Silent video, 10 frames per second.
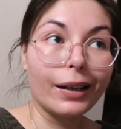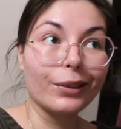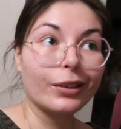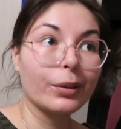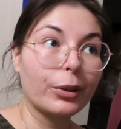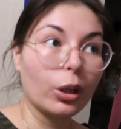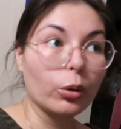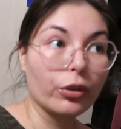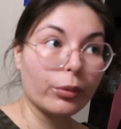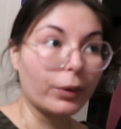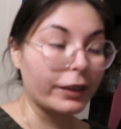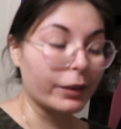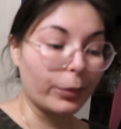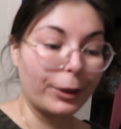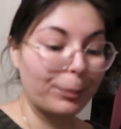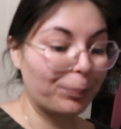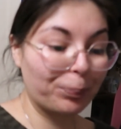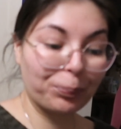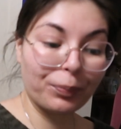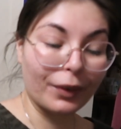I know it's been all over the place, but
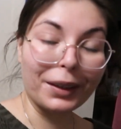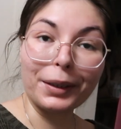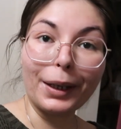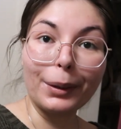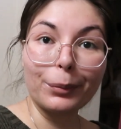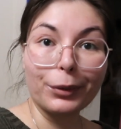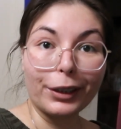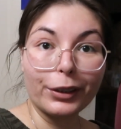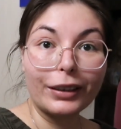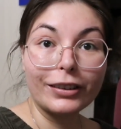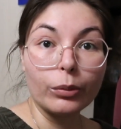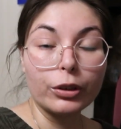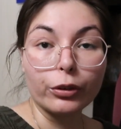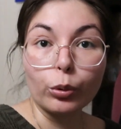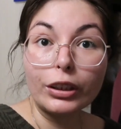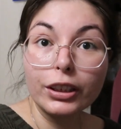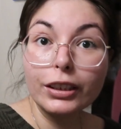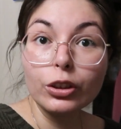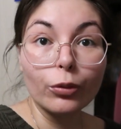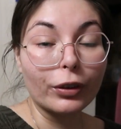yeah. Thank you guys so much for
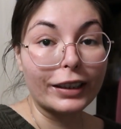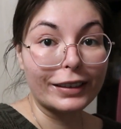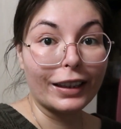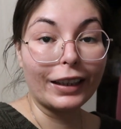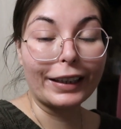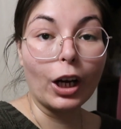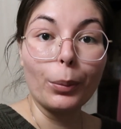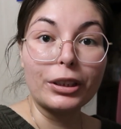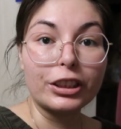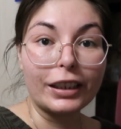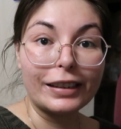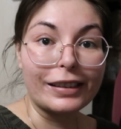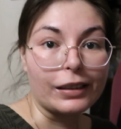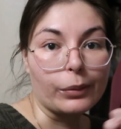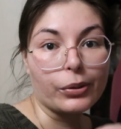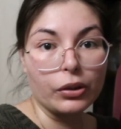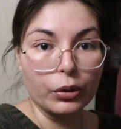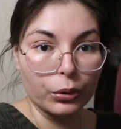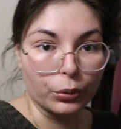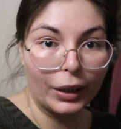watching. Don't forget to like, comment, share, and
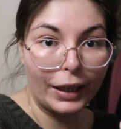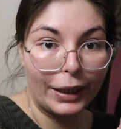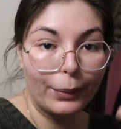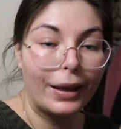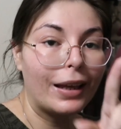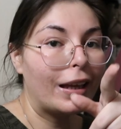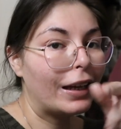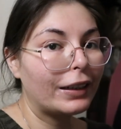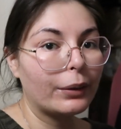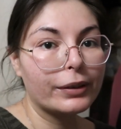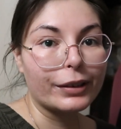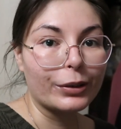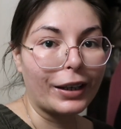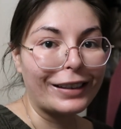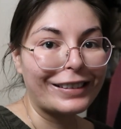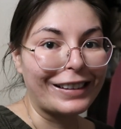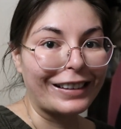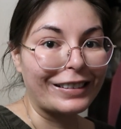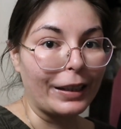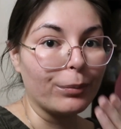subscribe. And I will see you guys
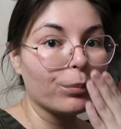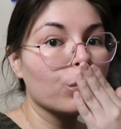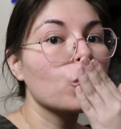next time.